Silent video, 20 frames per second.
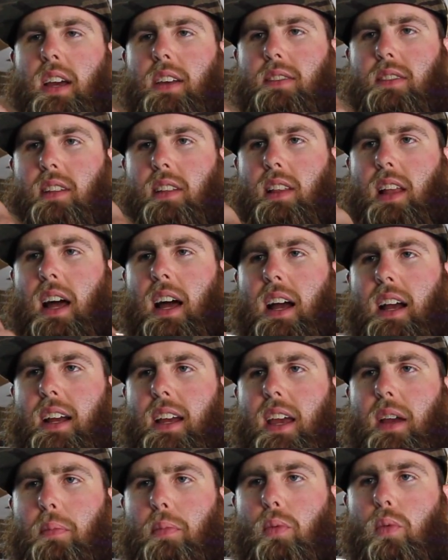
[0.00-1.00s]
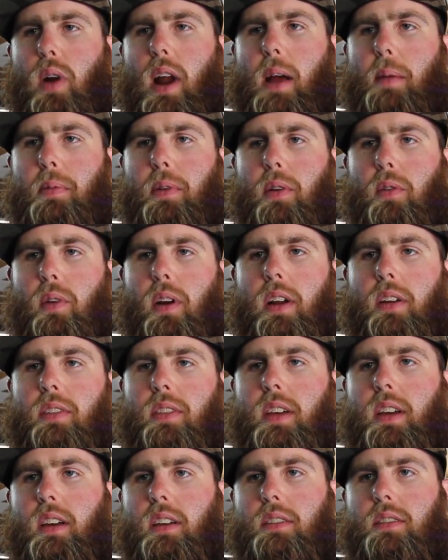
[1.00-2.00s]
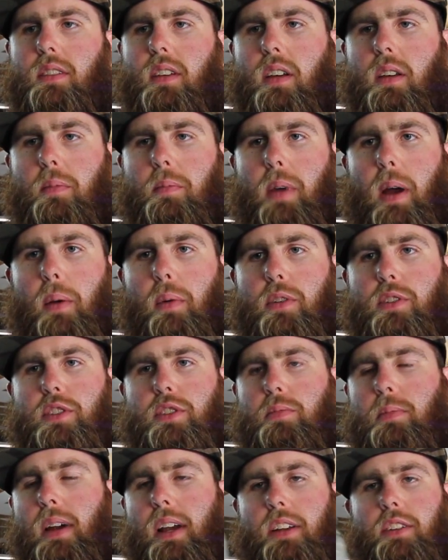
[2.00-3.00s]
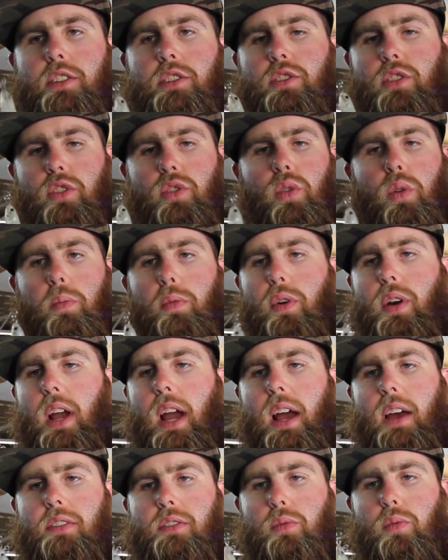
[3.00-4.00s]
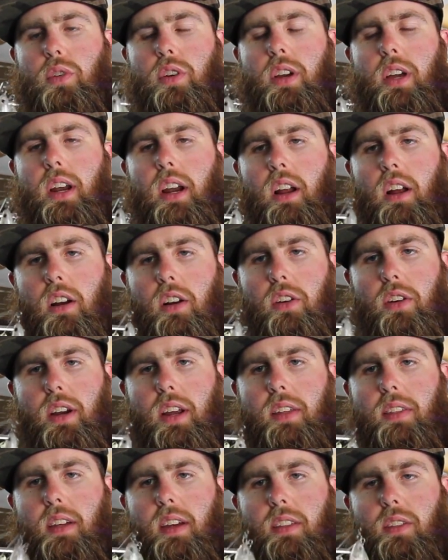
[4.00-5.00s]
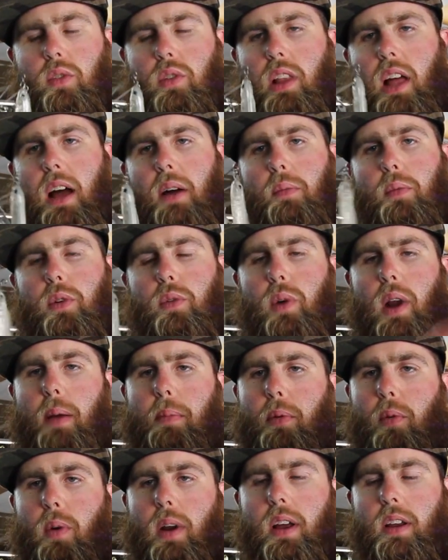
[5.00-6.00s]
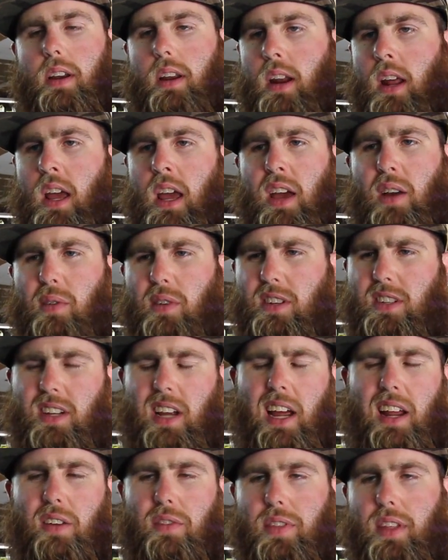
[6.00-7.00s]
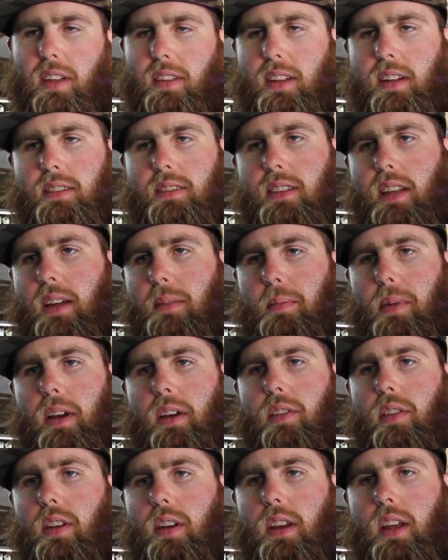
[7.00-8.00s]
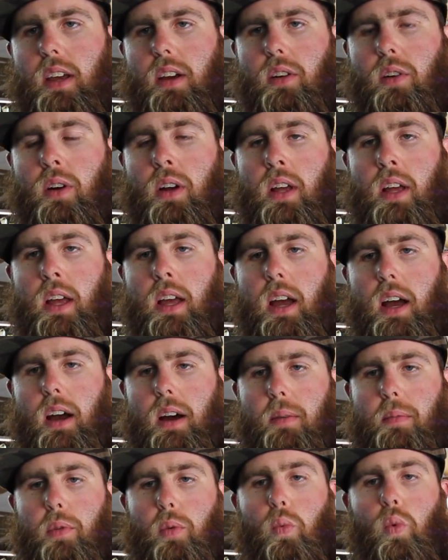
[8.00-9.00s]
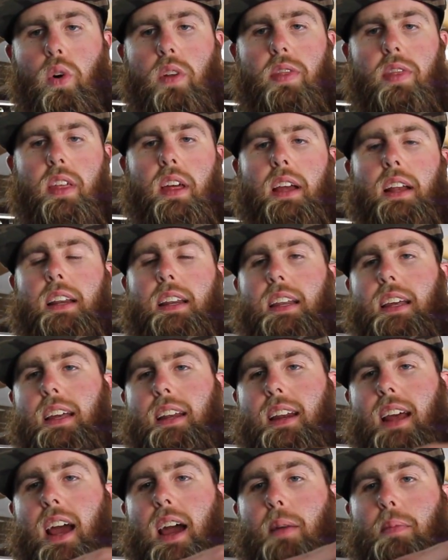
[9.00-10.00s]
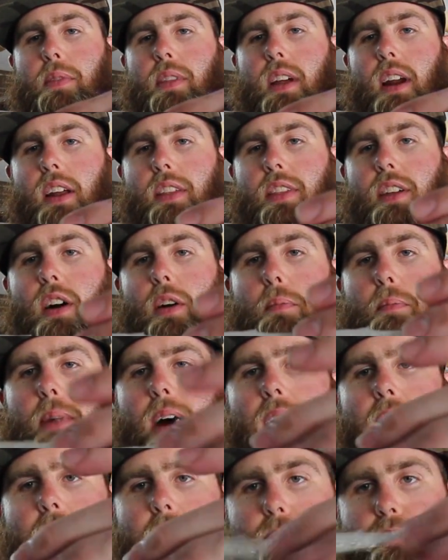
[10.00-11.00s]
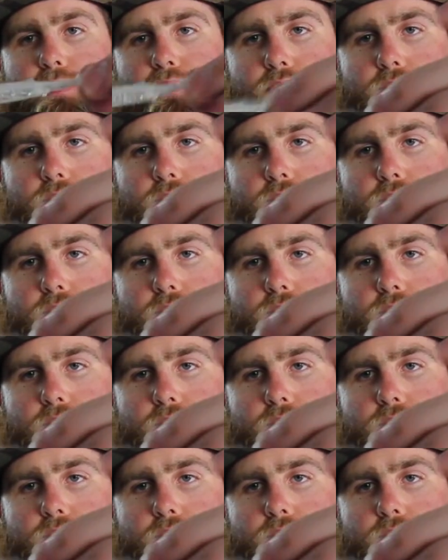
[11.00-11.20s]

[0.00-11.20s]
is the line kept wrapping around this. I would just make just a normal cast, wouldn't get it hung on anything. The line would wrap around it, which I don't think that's that big of a deal. The one thing didn't happen that I thought might,